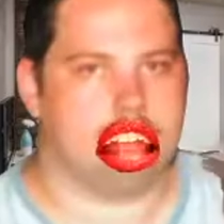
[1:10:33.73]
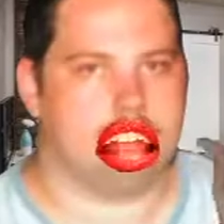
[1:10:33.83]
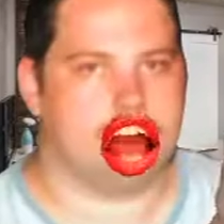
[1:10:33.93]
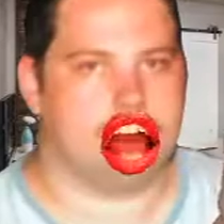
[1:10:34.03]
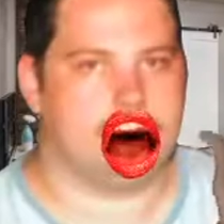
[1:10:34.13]
There
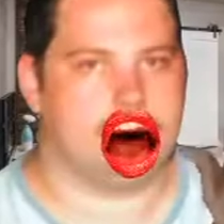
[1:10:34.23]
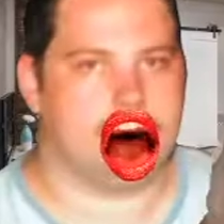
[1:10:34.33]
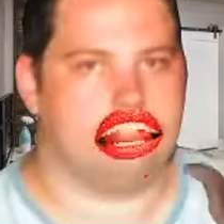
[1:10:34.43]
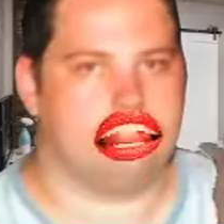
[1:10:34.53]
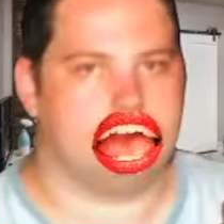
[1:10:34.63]
are some
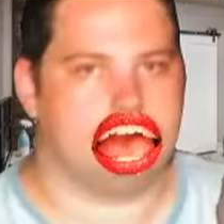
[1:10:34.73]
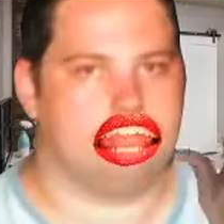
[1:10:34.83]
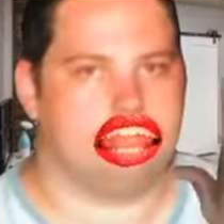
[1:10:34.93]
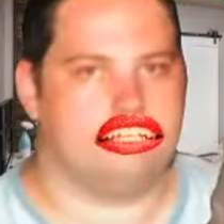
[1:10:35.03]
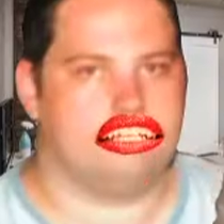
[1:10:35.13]
minor
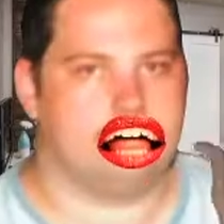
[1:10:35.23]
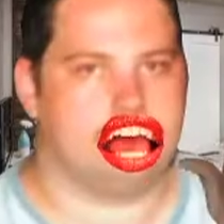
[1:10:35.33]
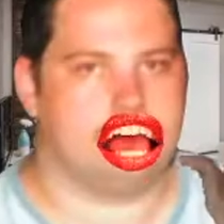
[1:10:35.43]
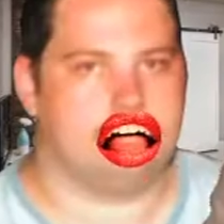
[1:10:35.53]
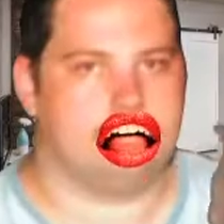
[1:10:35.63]
differences,
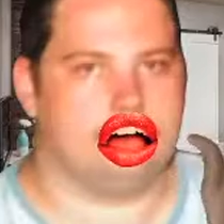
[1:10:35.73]
yeah.